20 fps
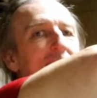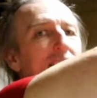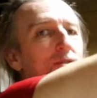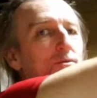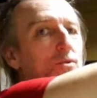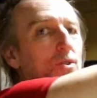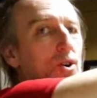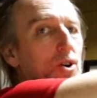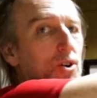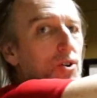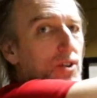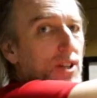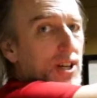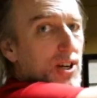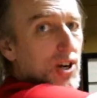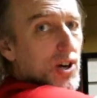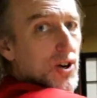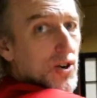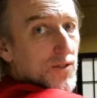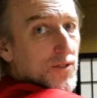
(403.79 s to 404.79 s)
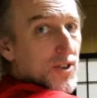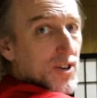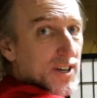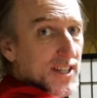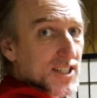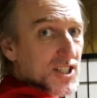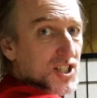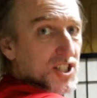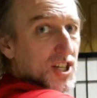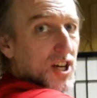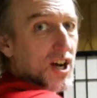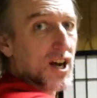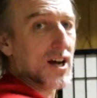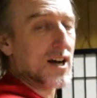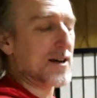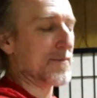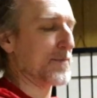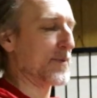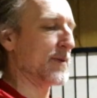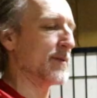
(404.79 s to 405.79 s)
and roll it over and
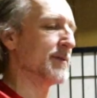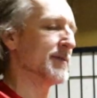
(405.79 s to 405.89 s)
chop